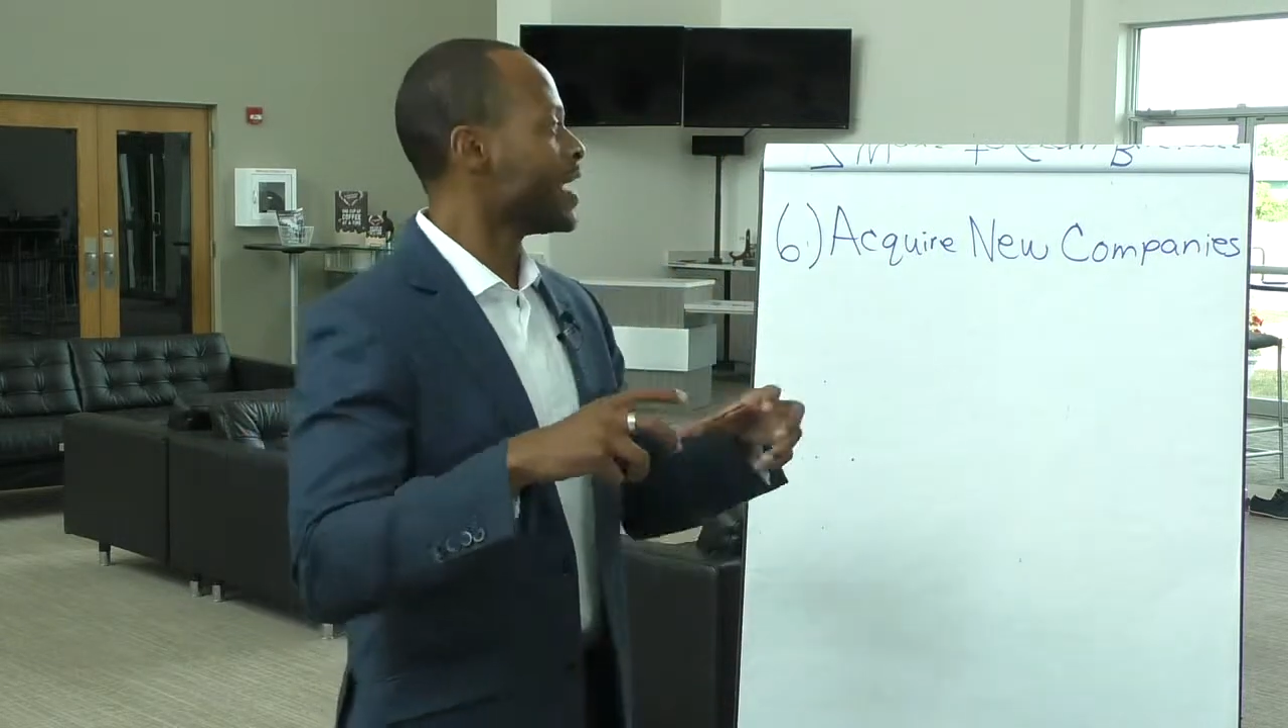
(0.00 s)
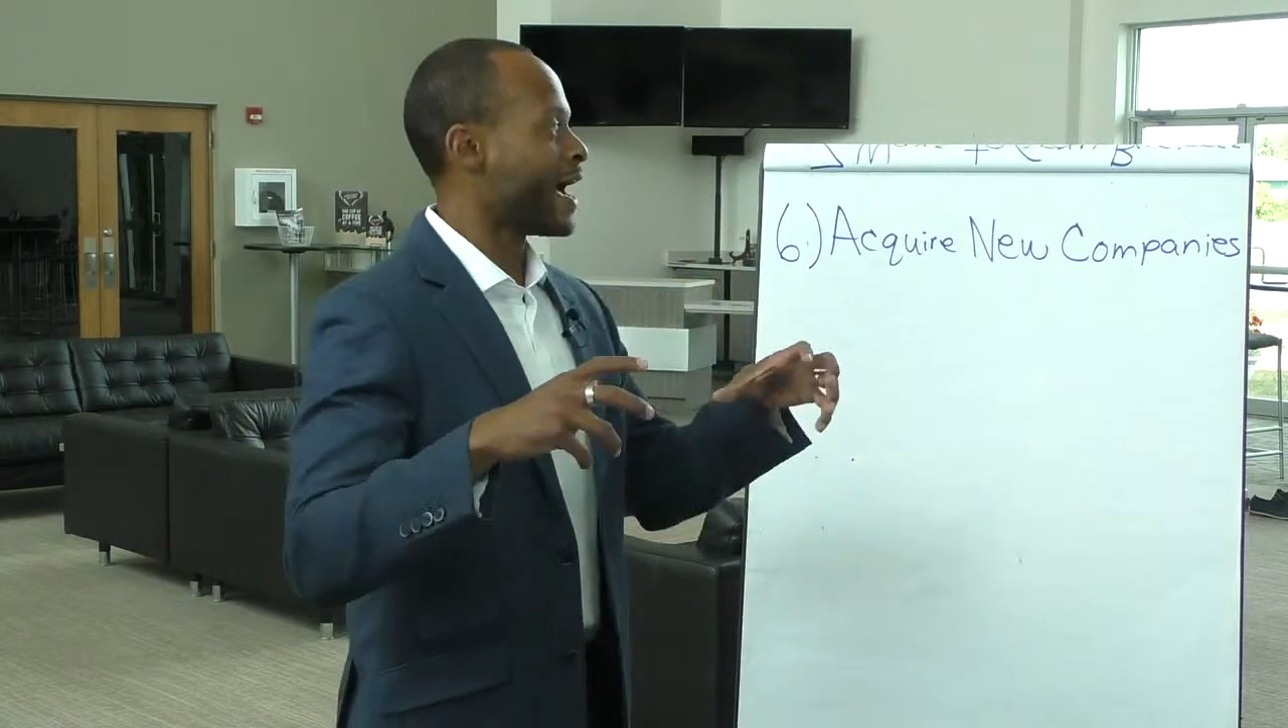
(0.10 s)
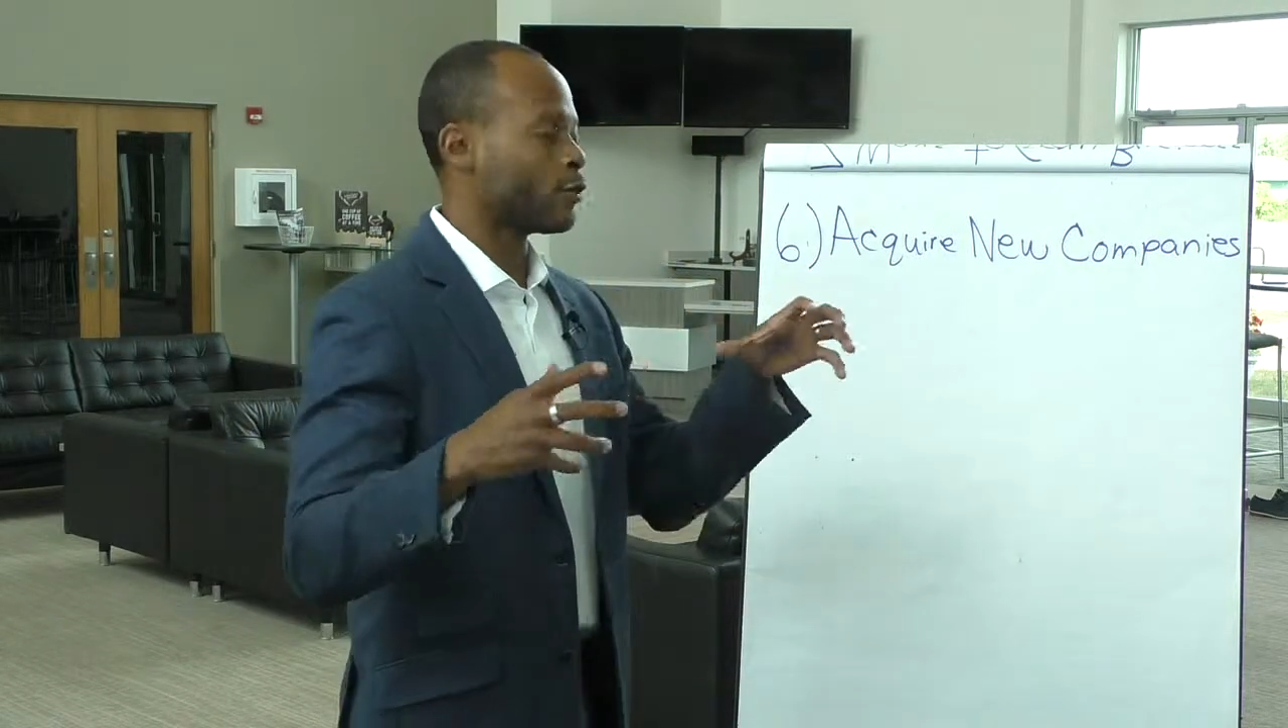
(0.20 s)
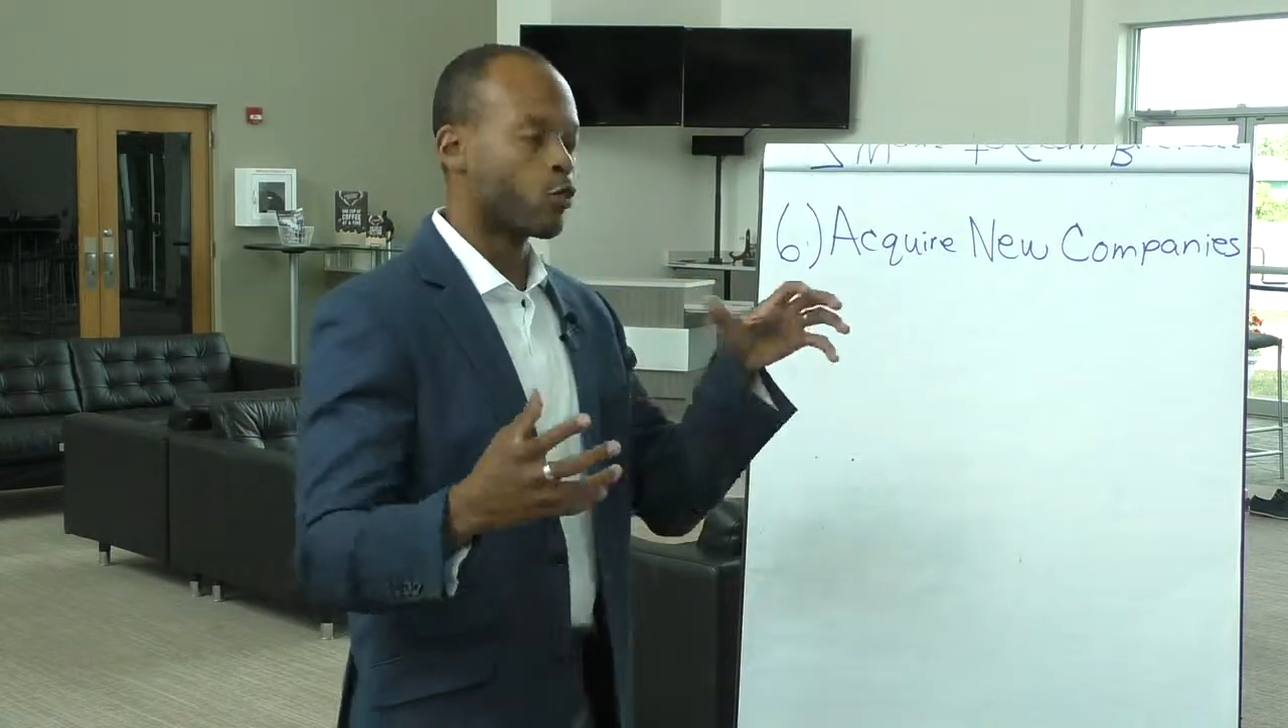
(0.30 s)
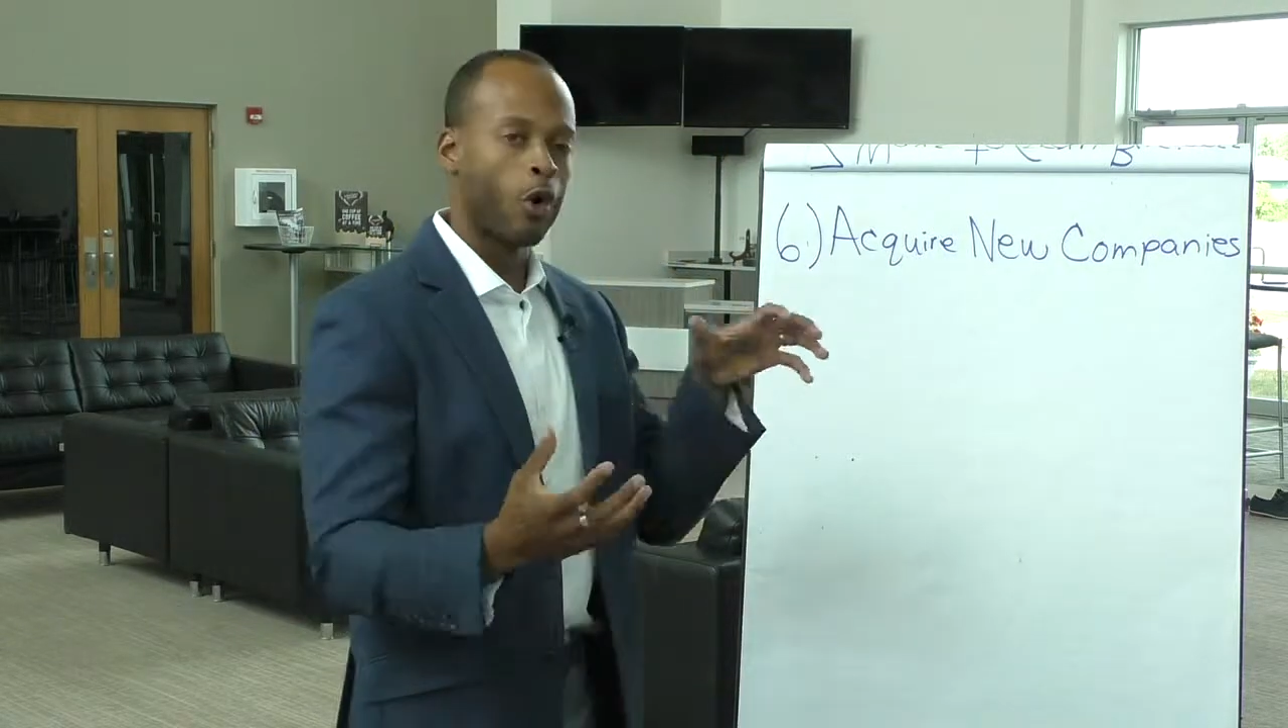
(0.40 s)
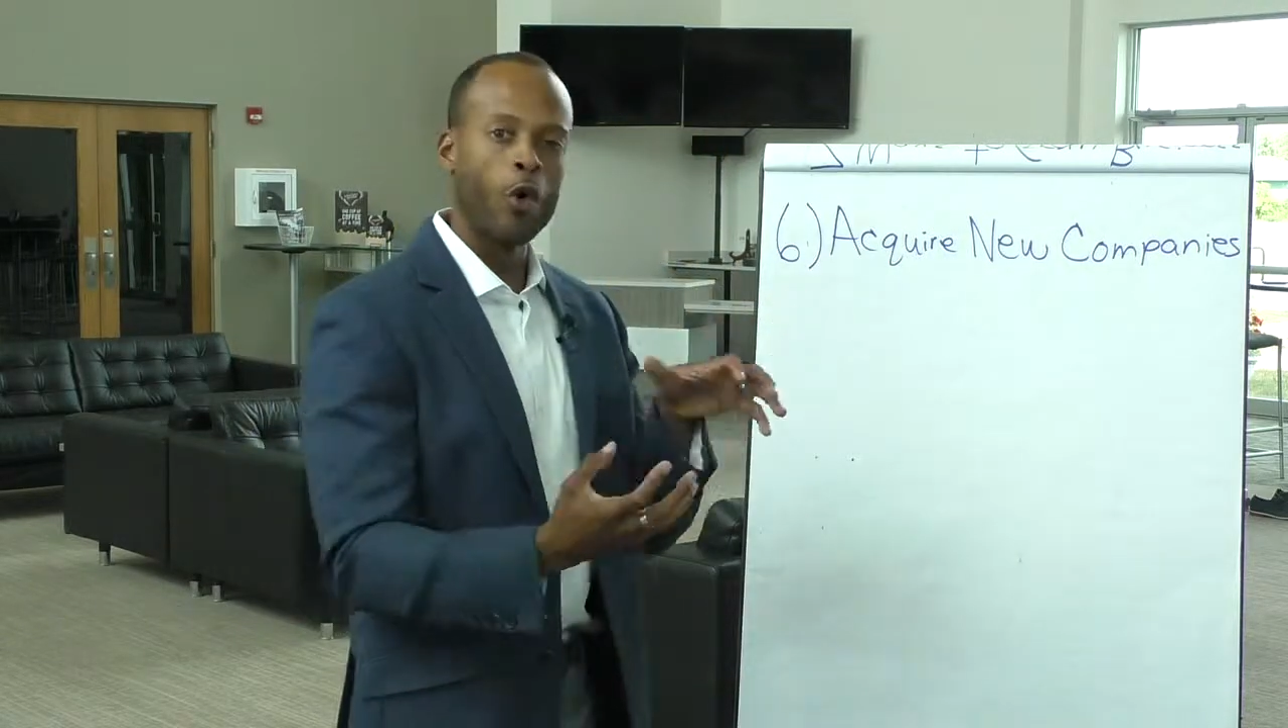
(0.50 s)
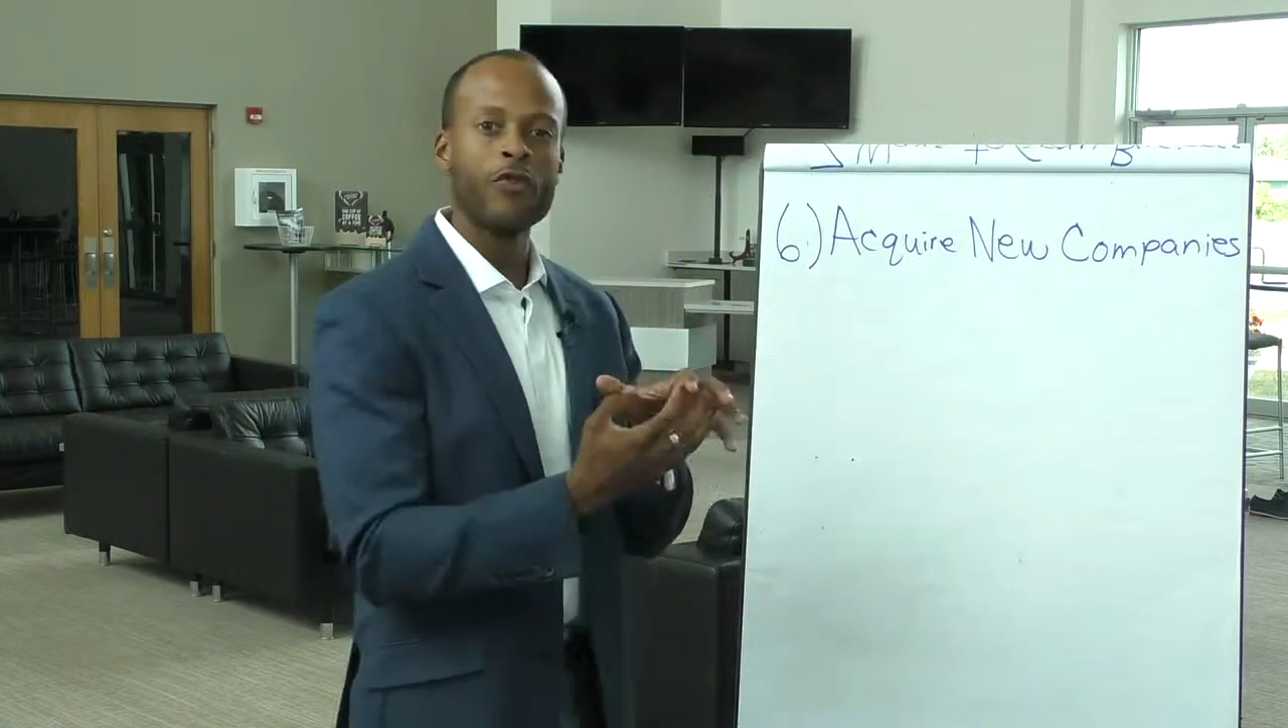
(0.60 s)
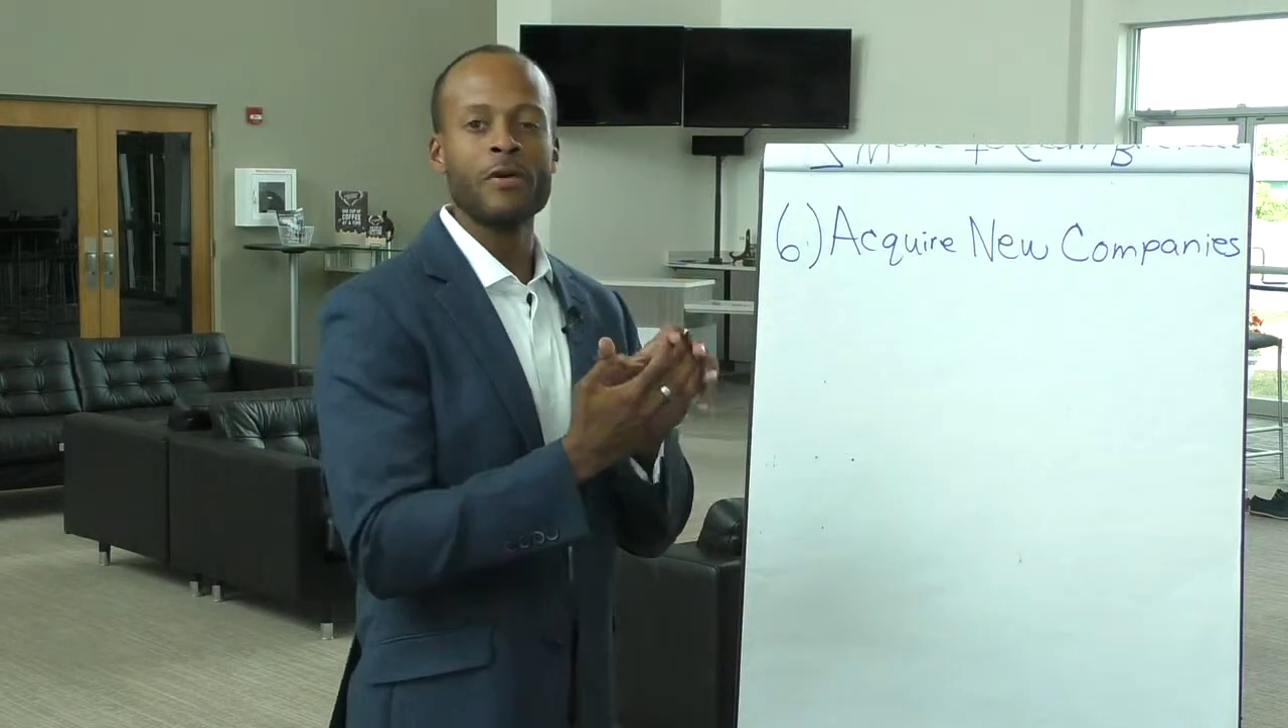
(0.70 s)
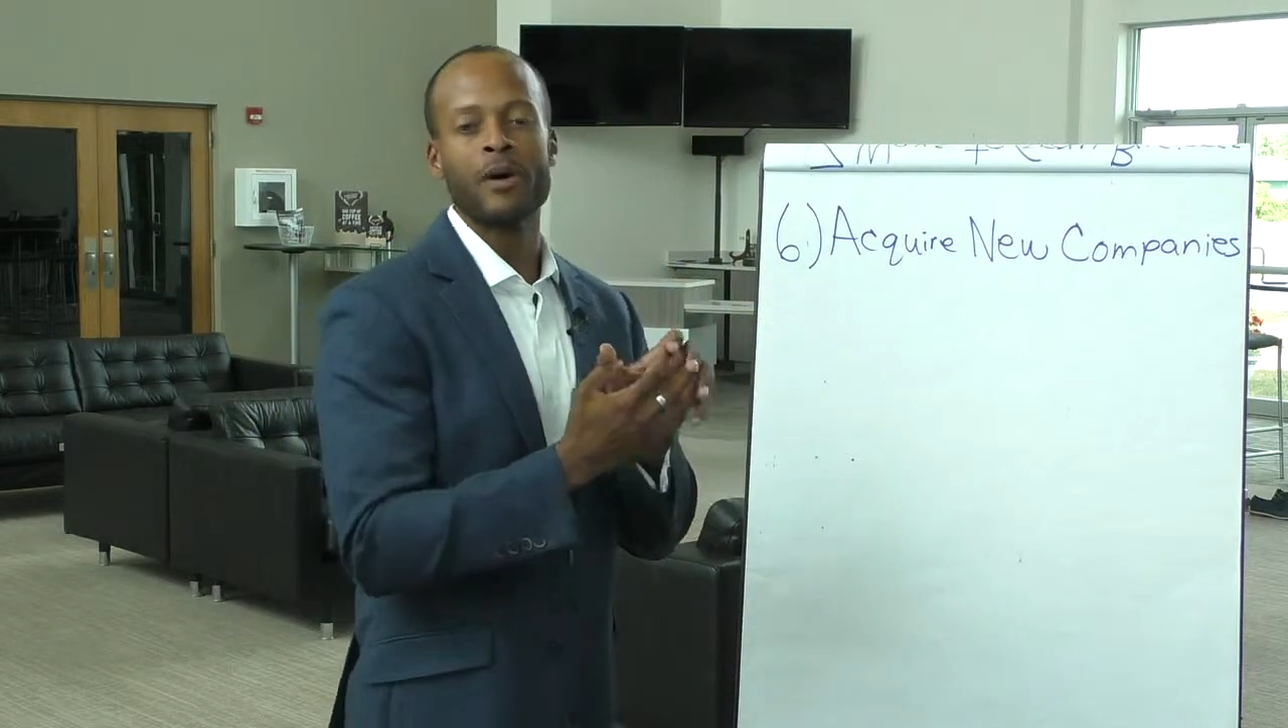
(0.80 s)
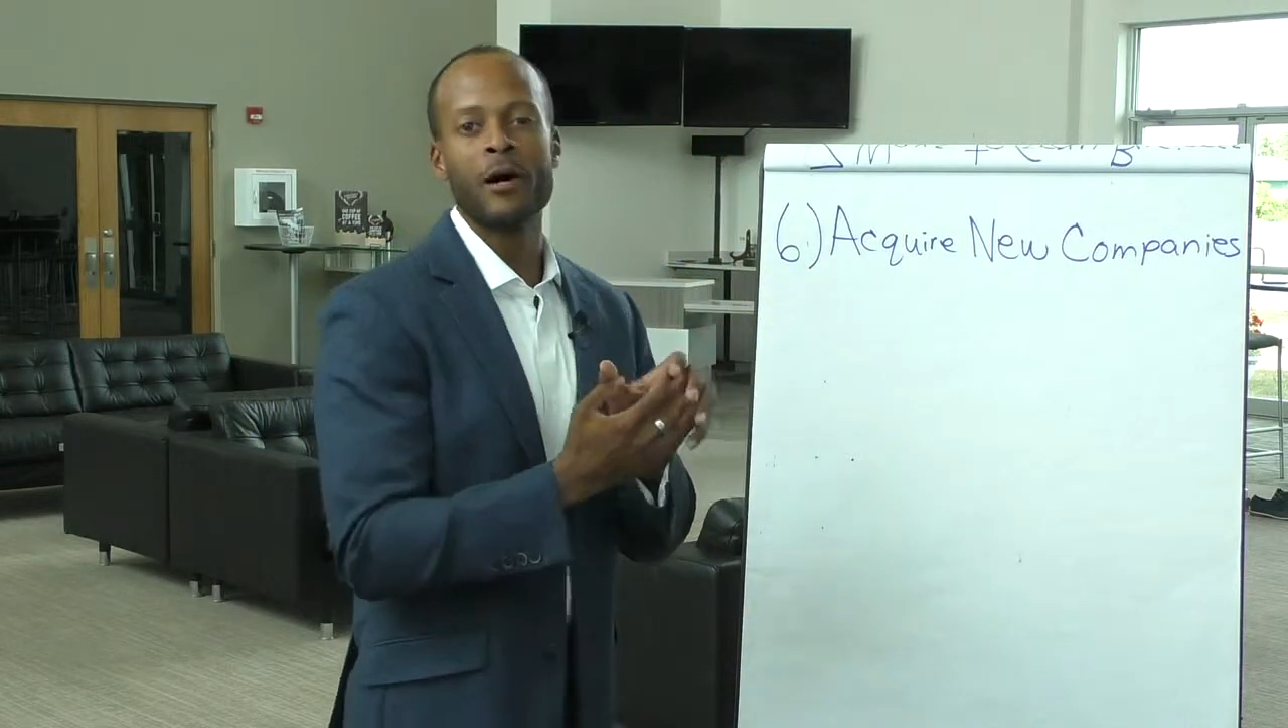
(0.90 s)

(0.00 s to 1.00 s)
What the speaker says: and roll them